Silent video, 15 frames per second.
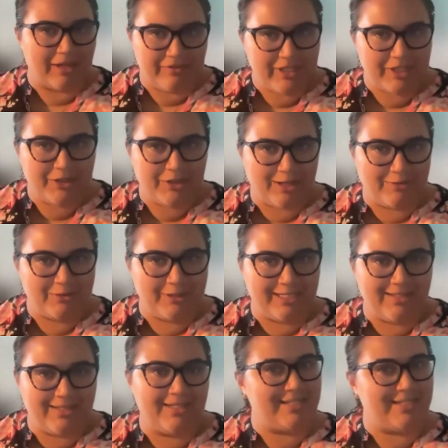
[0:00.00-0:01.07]
that you're
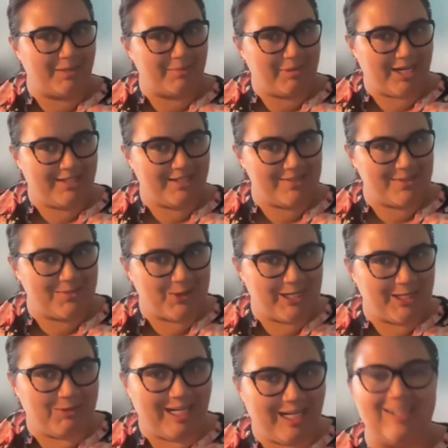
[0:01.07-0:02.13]
offering a daily podcast of morning
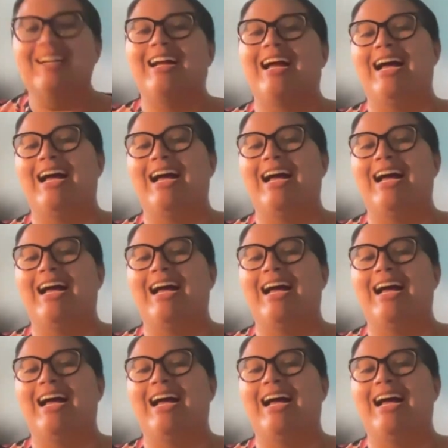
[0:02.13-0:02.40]
prayer.